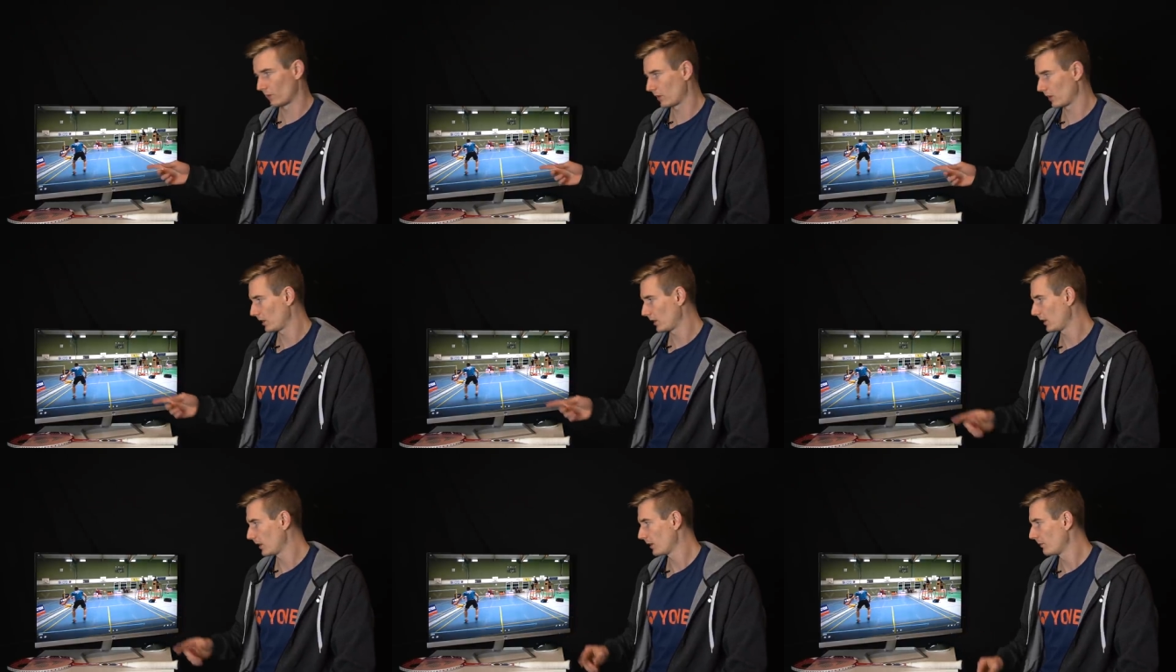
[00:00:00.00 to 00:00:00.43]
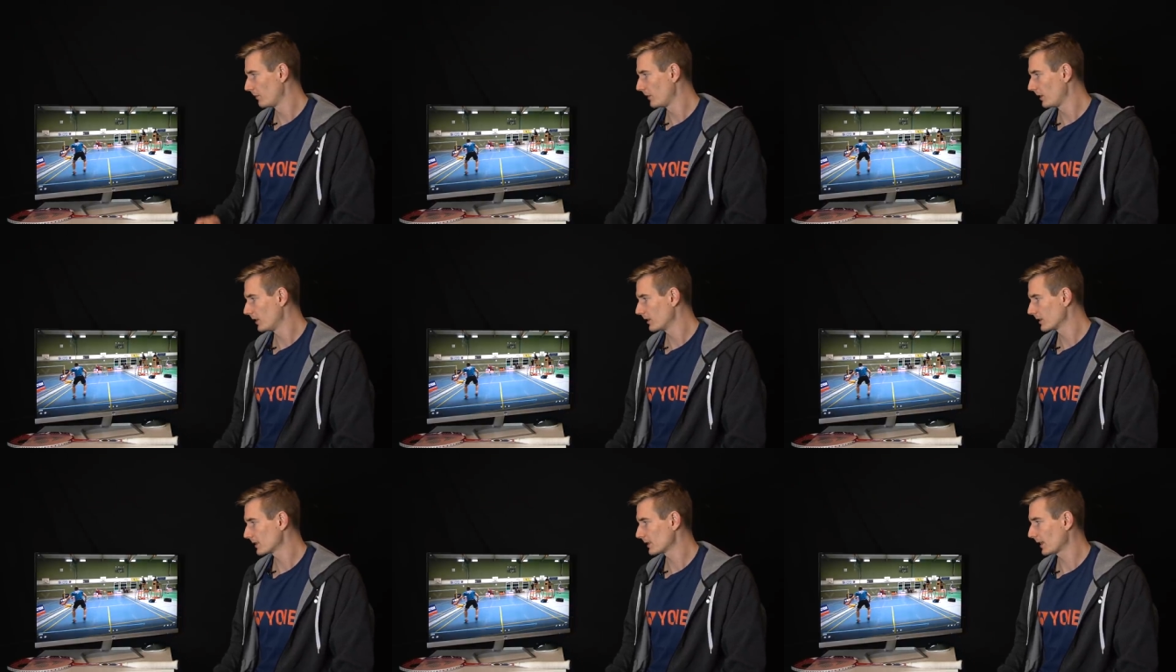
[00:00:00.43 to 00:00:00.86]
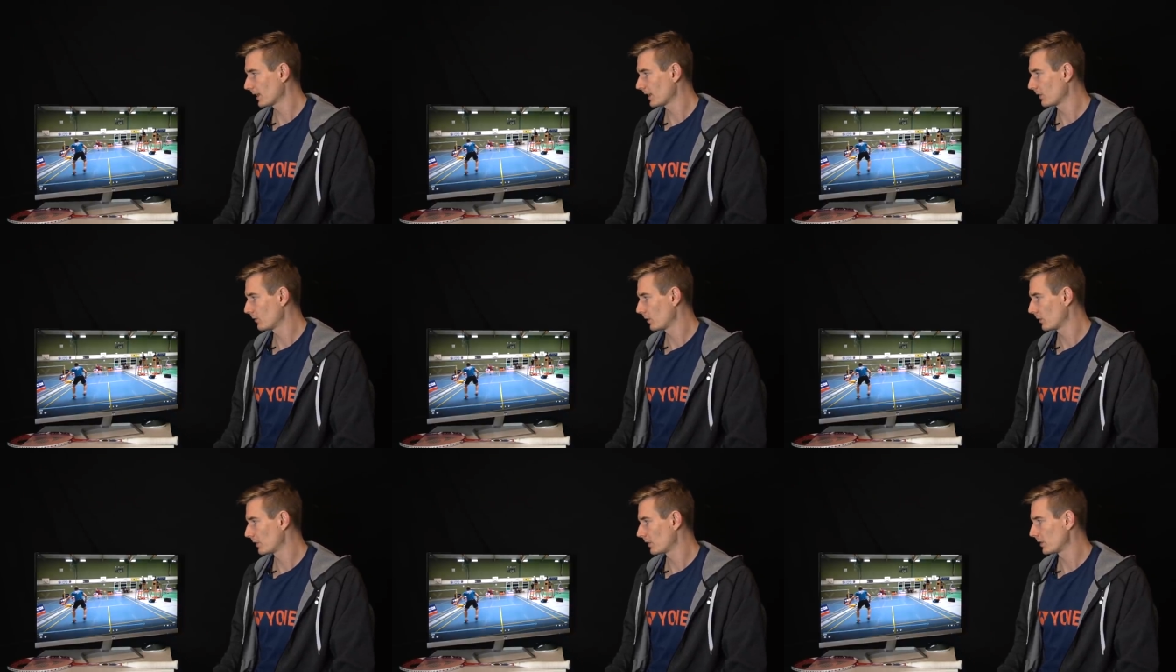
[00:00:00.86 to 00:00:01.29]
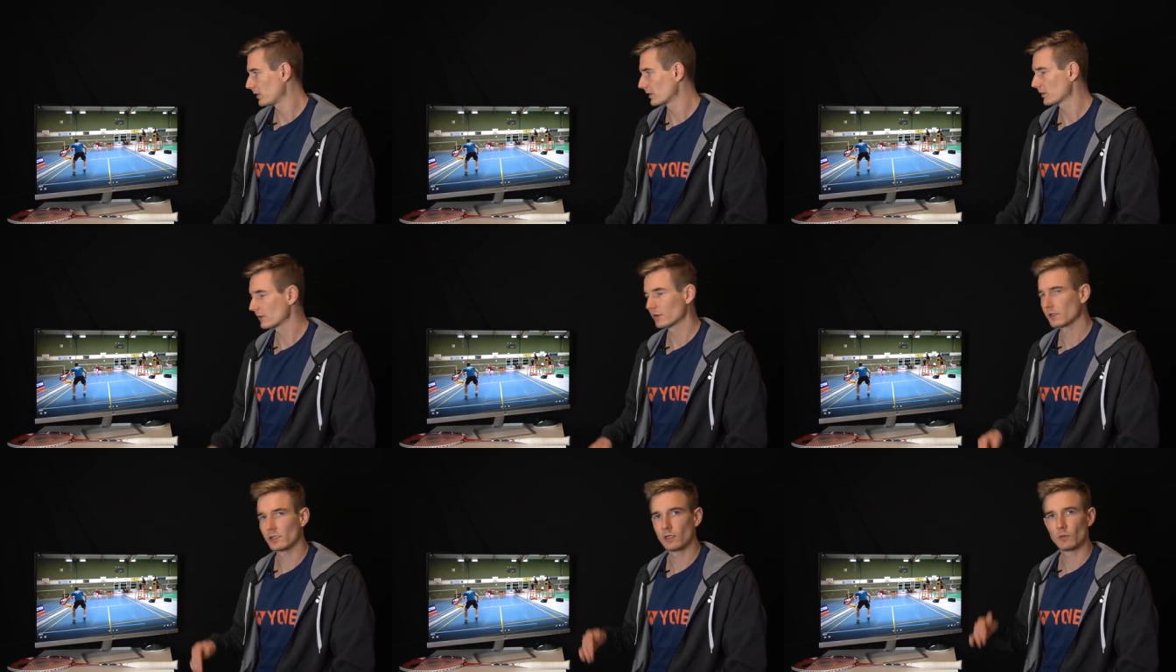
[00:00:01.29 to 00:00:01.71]
Uh, in, a, in, a, second we will
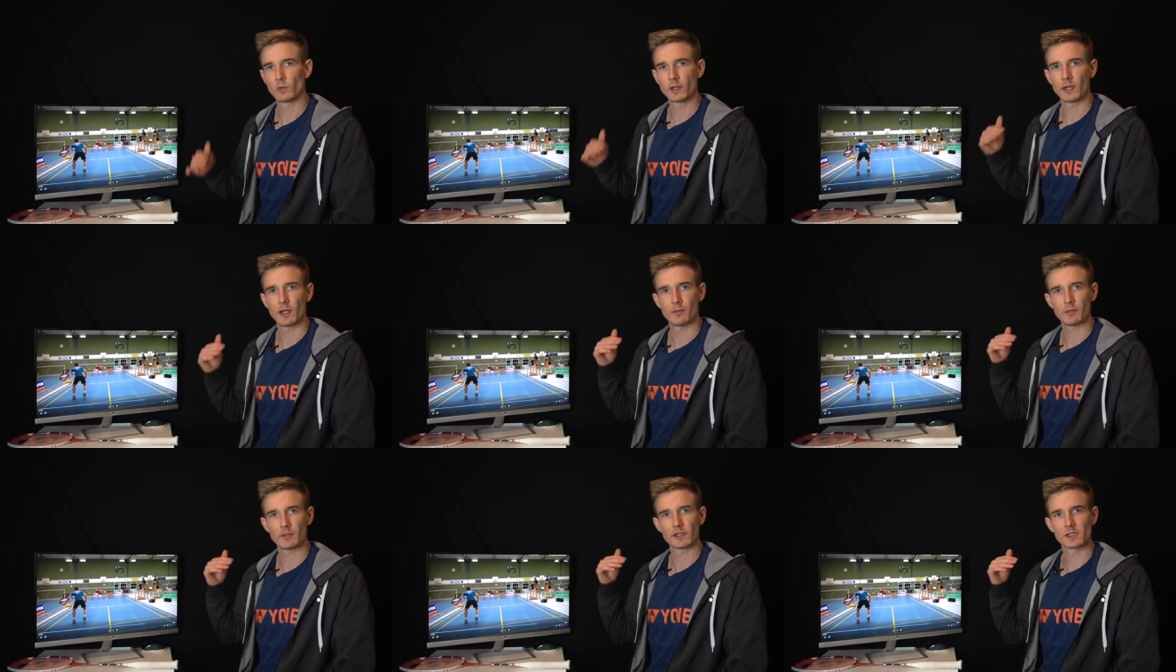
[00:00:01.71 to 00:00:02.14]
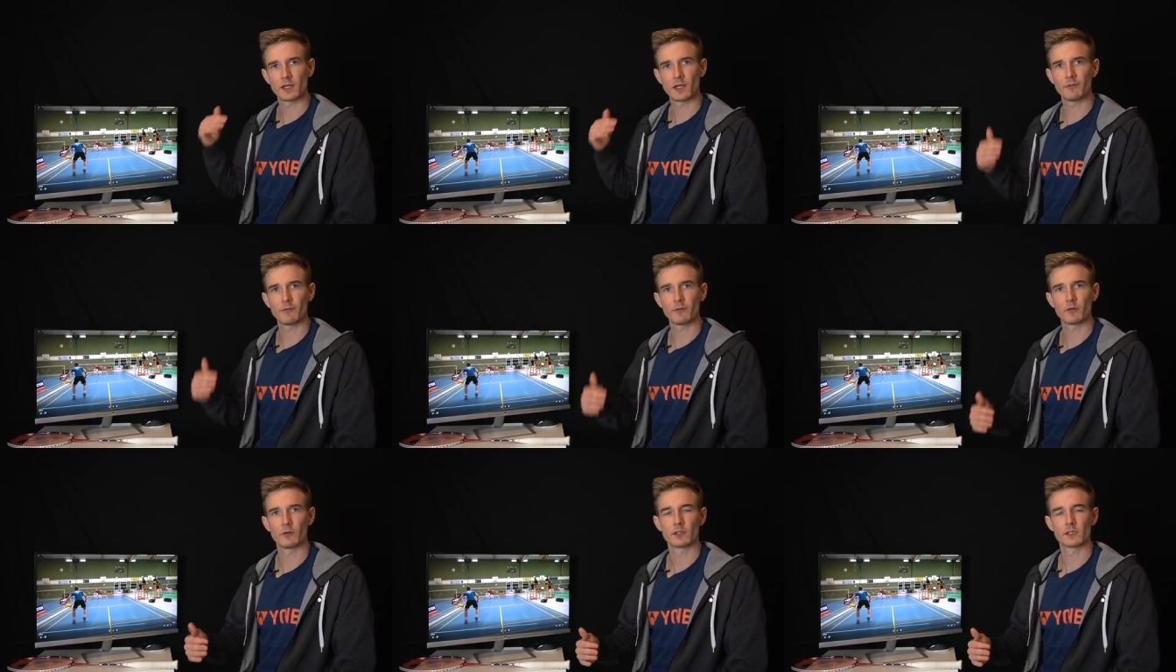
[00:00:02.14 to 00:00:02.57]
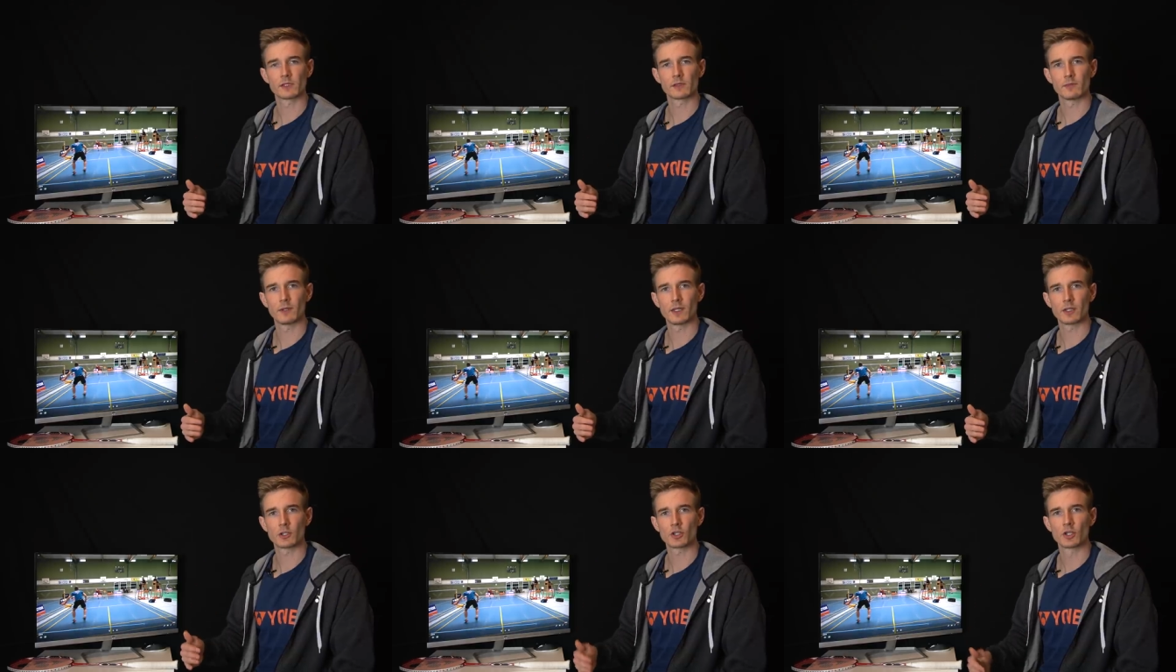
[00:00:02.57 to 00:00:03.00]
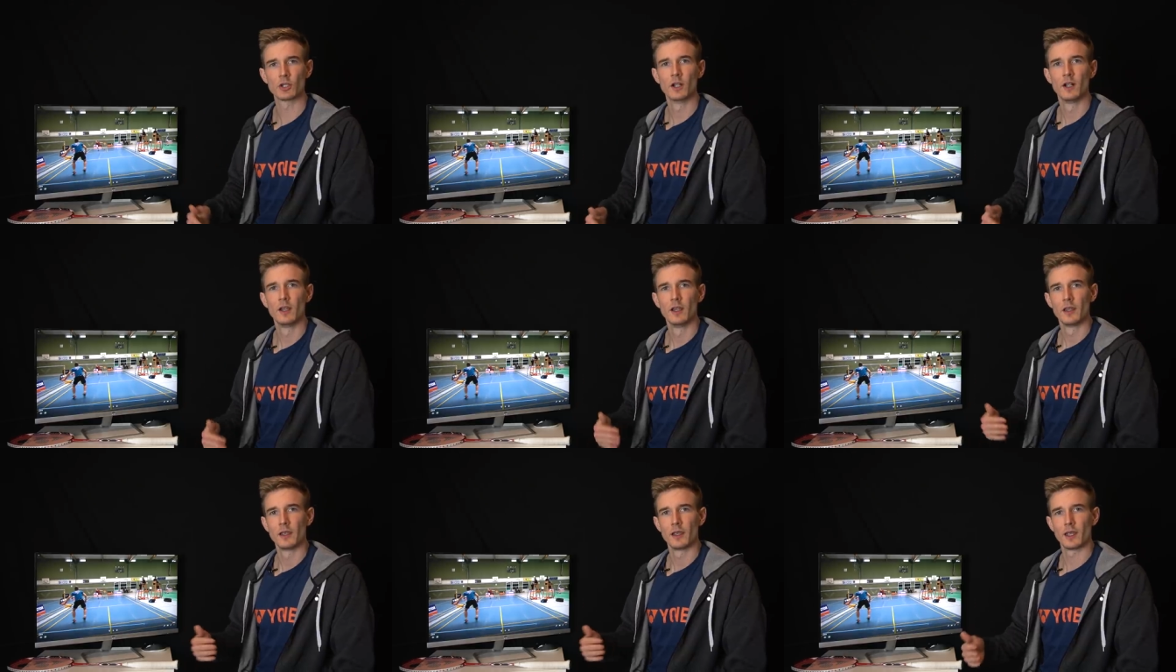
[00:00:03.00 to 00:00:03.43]
also see what happens after a smash.
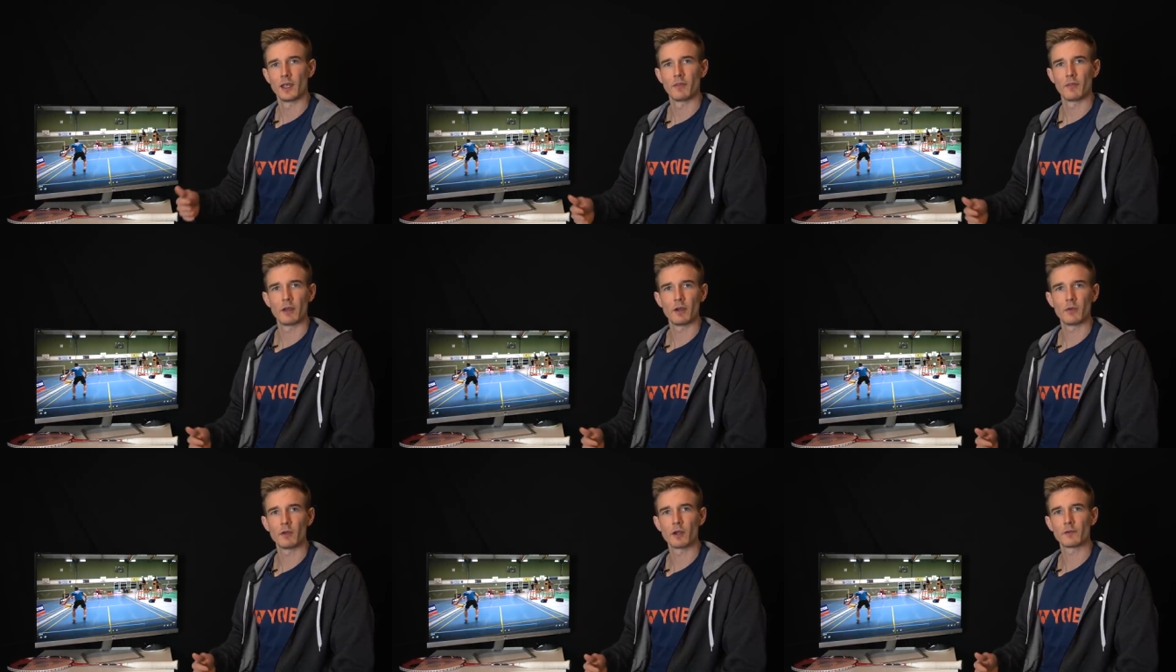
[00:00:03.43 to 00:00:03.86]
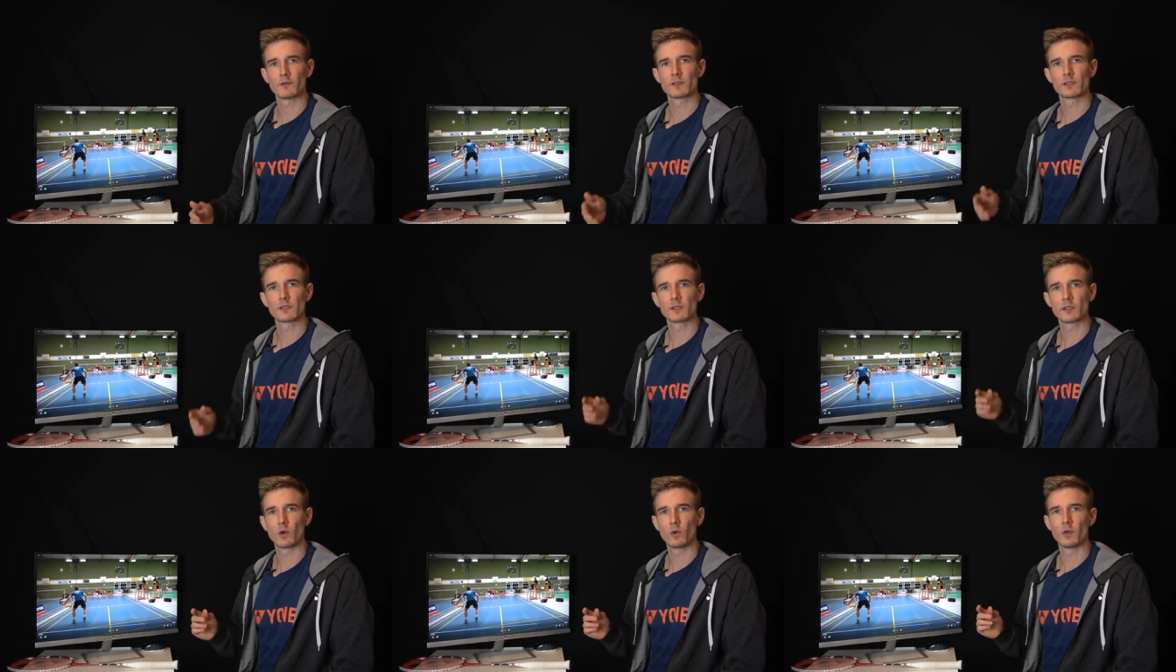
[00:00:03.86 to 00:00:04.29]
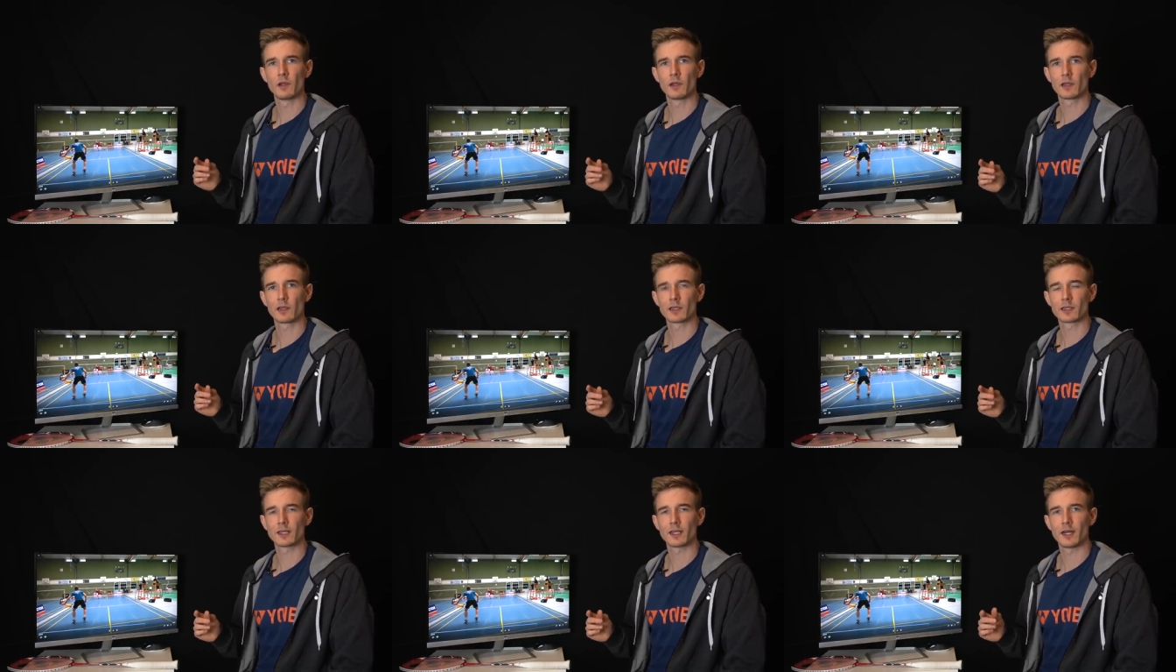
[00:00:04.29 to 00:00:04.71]
Uh, there you have so little